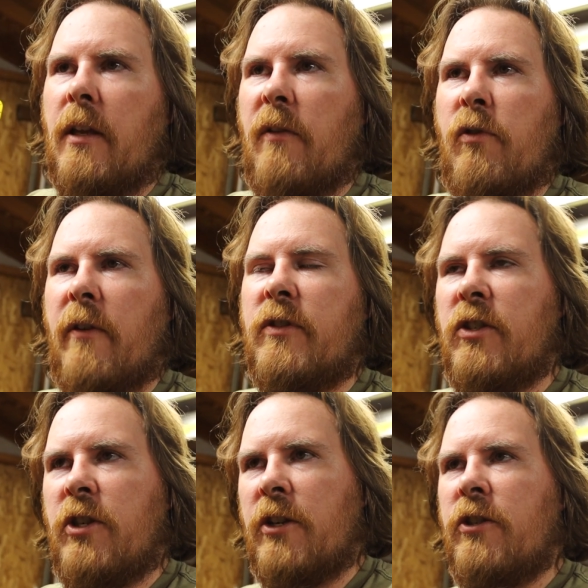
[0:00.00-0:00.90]
If you have
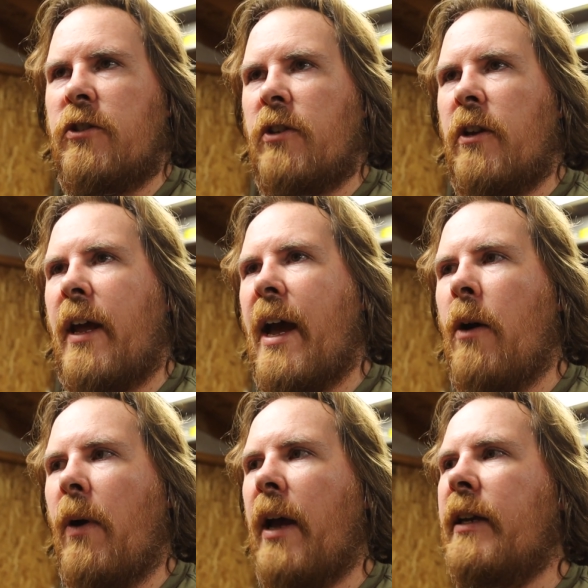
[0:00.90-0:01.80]
suggestions on
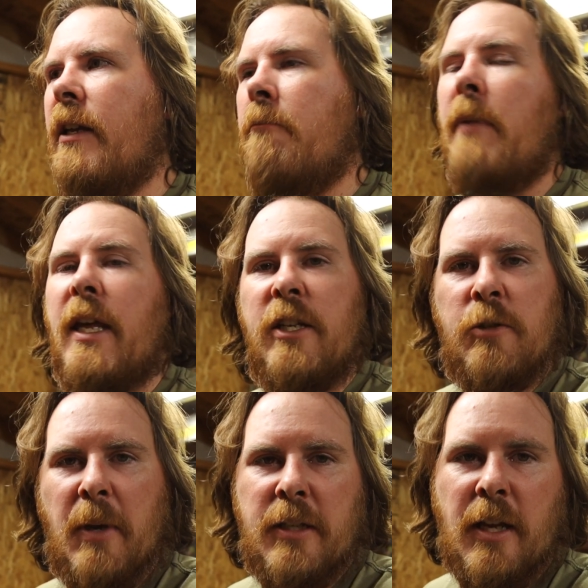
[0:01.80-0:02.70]
how I can manage
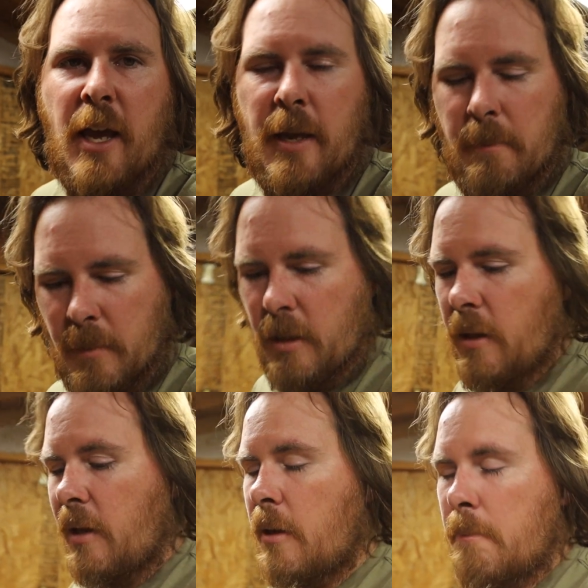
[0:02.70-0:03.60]
my time
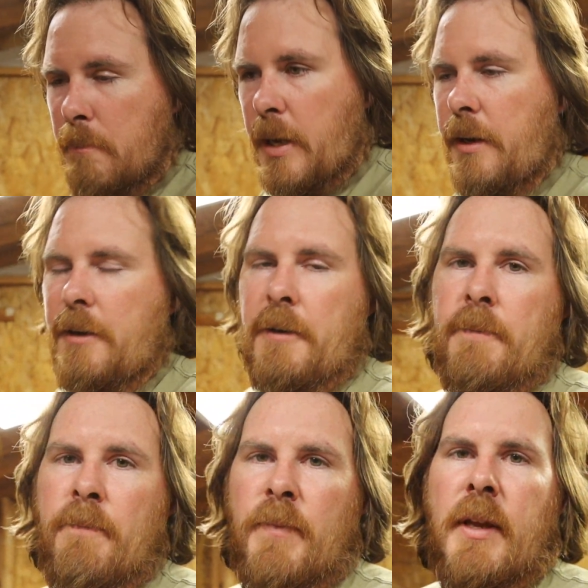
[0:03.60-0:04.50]
better,
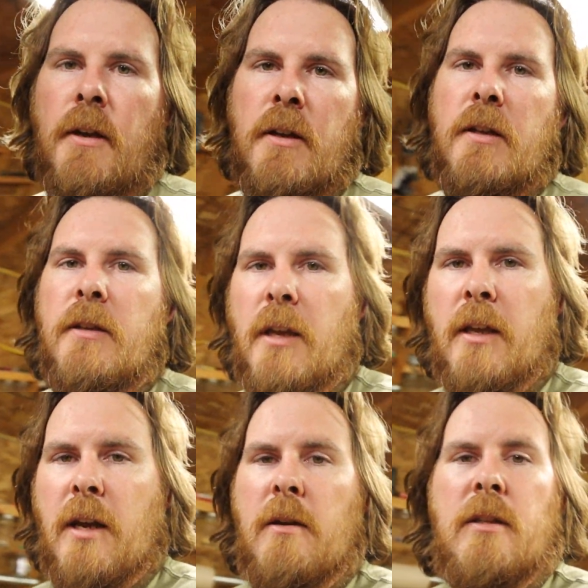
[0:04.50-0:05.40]

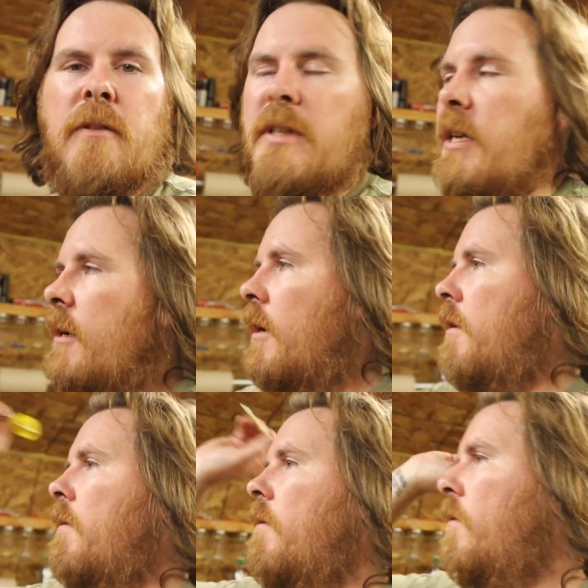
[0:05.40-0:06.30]
then I would love to hear
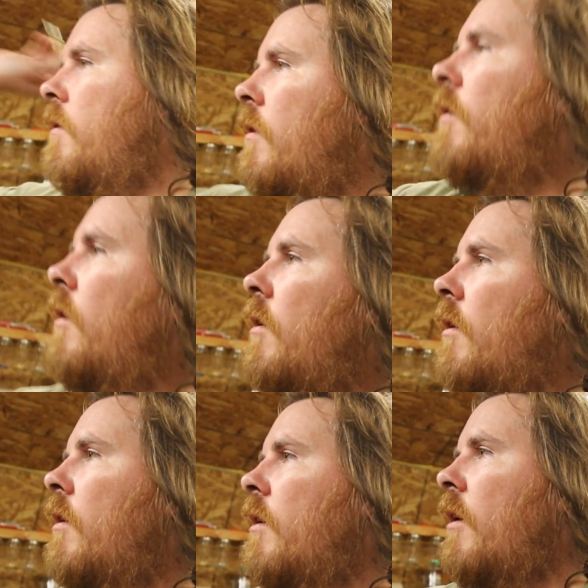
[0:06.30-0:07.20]
it.
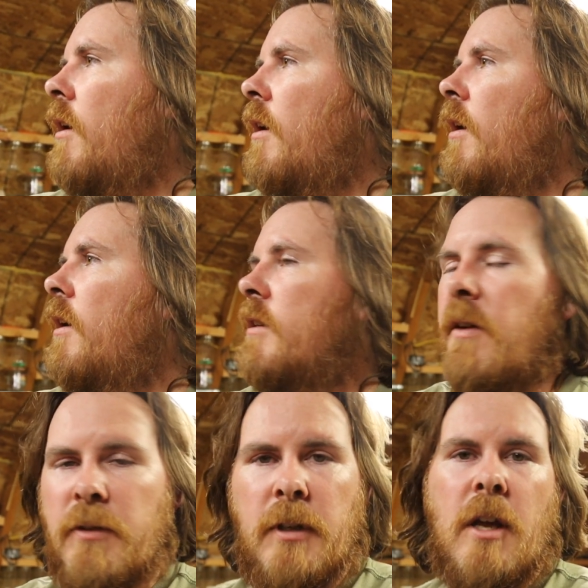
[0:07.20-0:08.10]

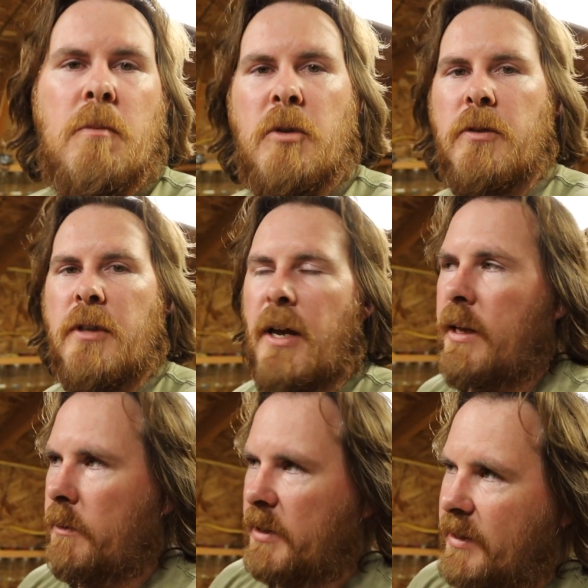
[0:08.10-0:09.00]
Definitely not a bullseye, that
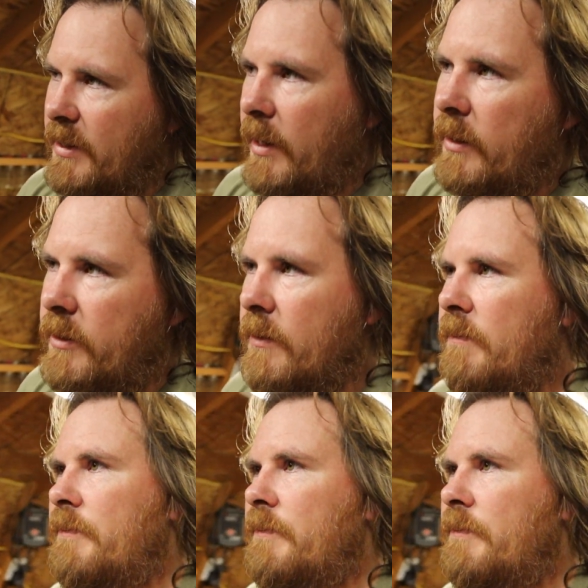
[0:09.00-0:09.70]
was a 6.